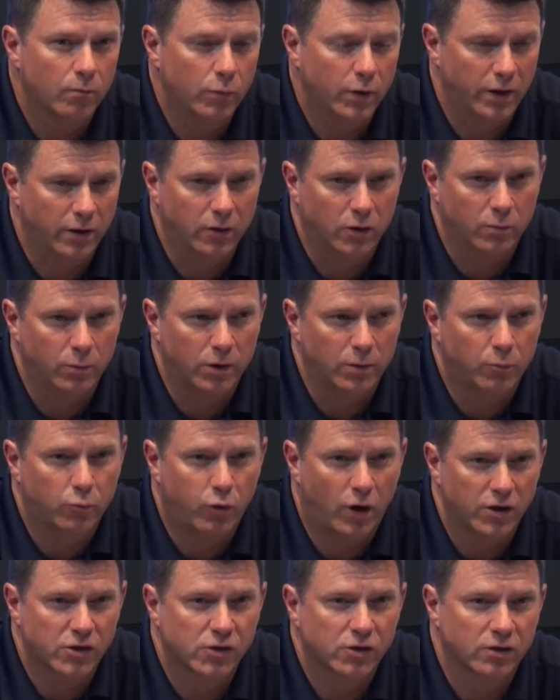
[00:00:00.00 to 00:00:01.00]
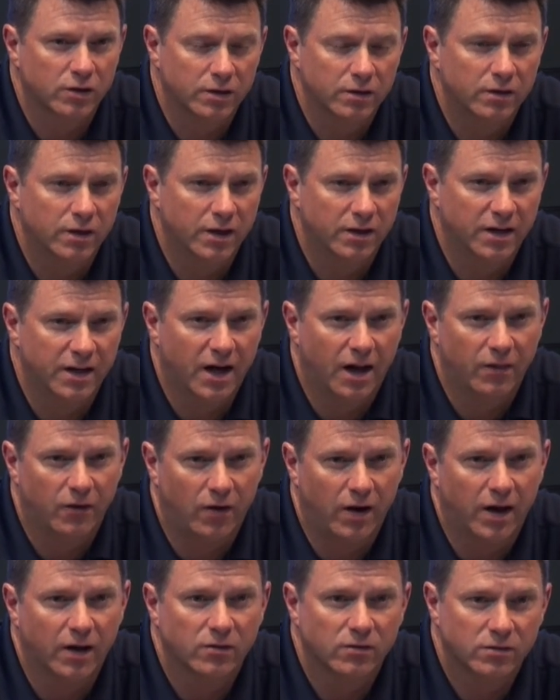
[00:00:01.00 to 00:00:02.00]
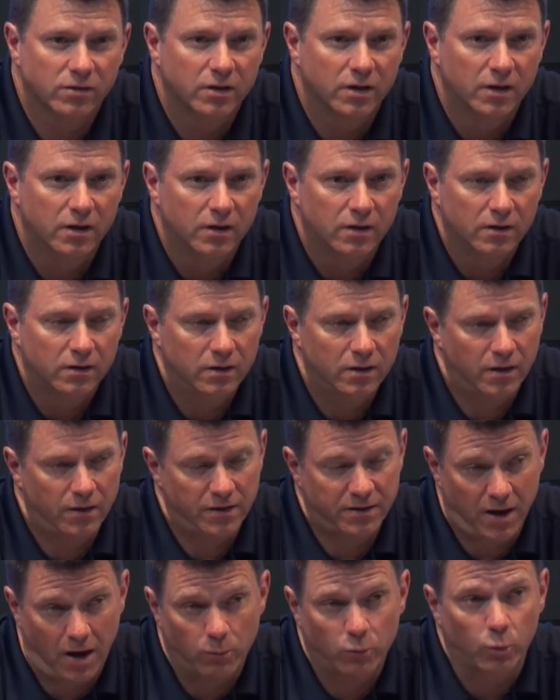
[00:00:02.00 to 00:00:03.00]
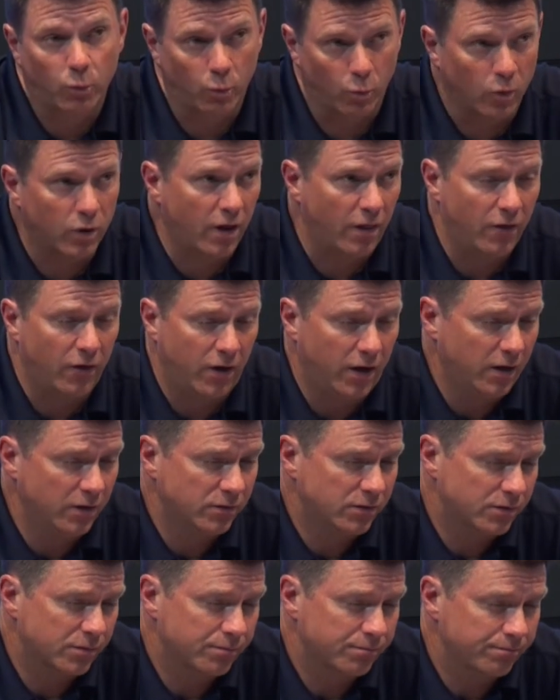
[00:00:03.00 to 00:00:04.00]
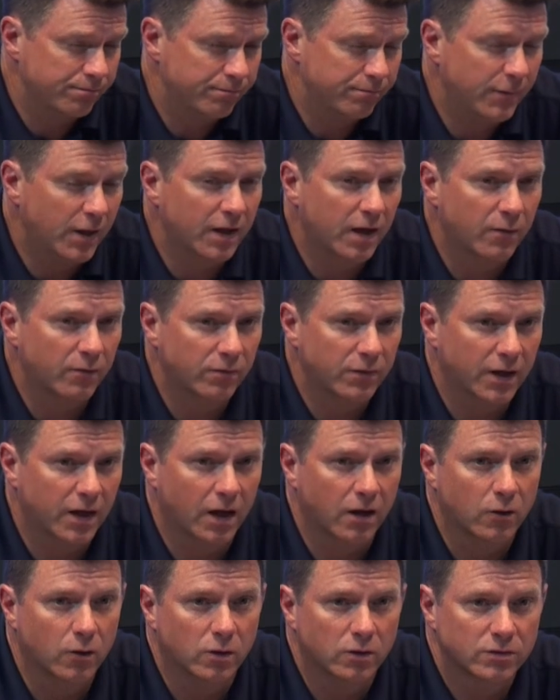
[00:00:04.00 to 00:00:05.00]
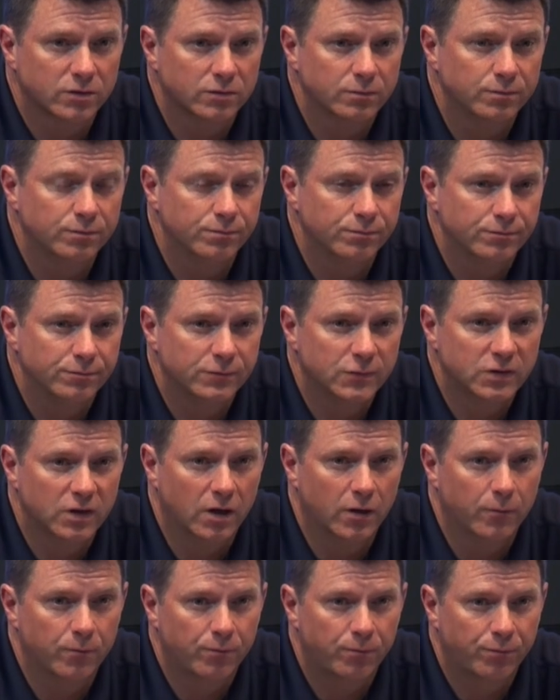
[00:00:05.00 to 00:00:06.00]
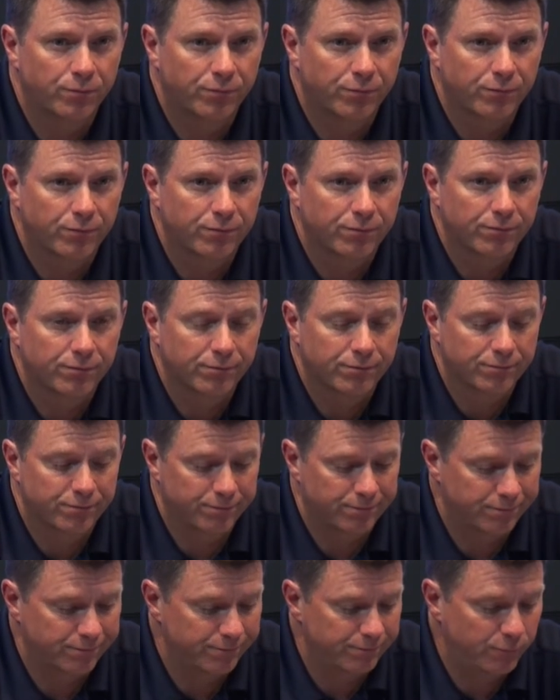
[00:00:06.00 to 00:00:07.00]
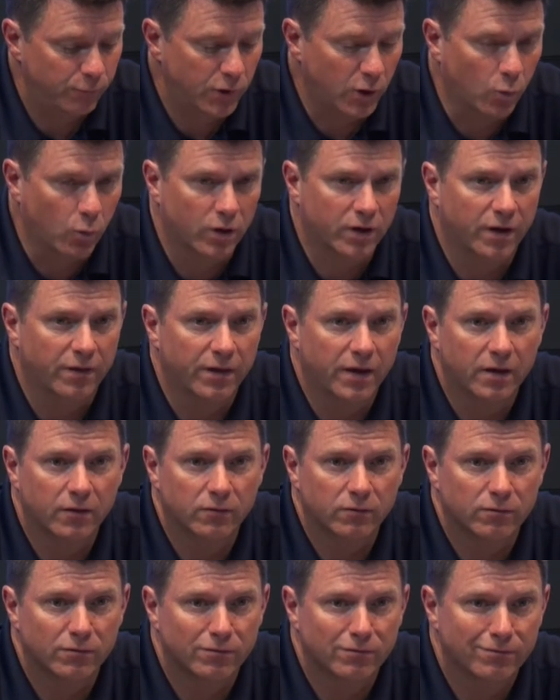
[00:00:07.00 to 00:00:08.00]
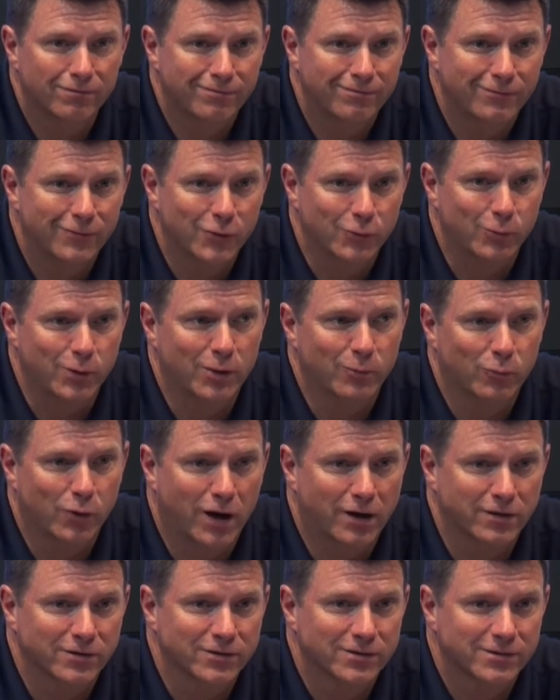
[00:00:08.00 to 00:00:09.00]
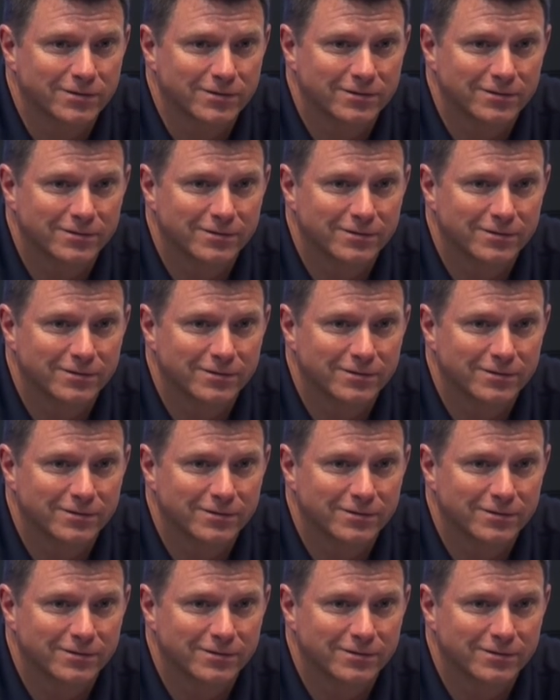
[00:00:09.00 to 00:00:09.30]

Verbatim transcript: play a little bit of pressure and, and get on their hands. At the time when we weren't on their hands, they got they got goals. So we gotta work on that. Just